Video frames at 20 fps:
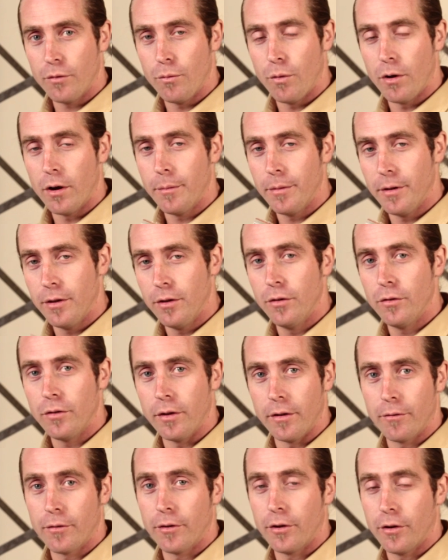want to be
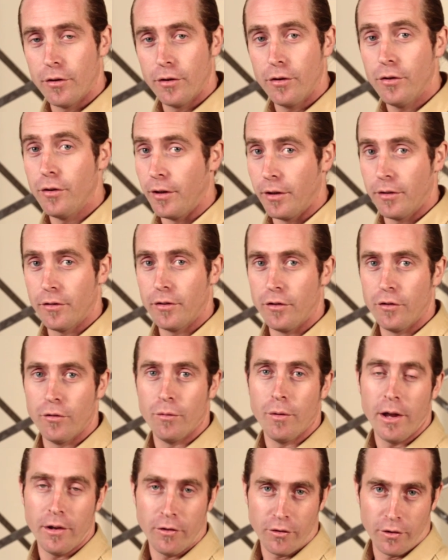using for your unique
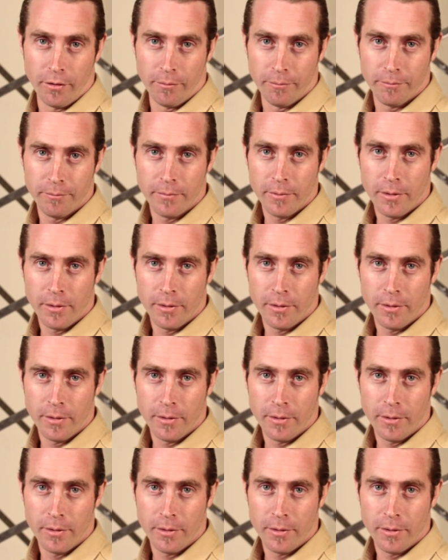situation.